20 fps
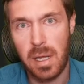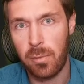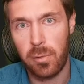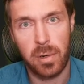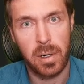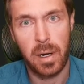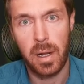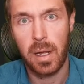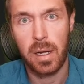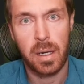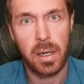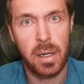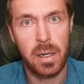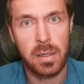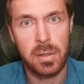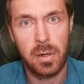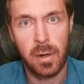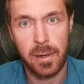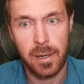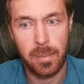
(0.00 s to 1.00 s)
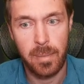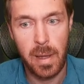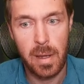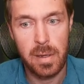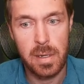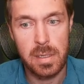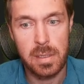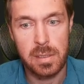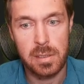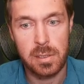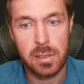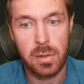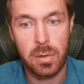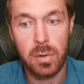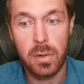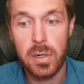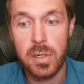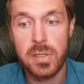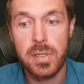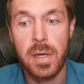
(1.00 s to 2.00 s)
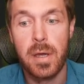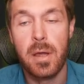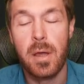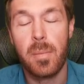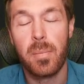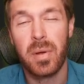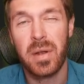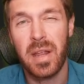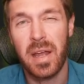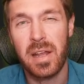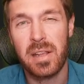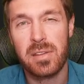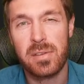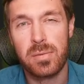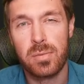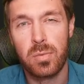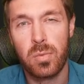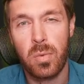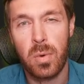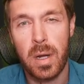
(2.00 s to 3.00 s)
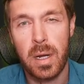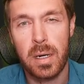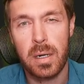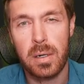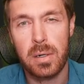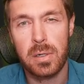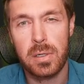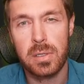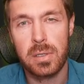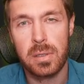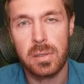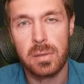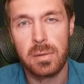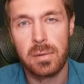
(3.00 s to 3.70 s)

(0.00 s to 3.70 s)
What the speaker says: that we're not going to talk about in this course, but that's where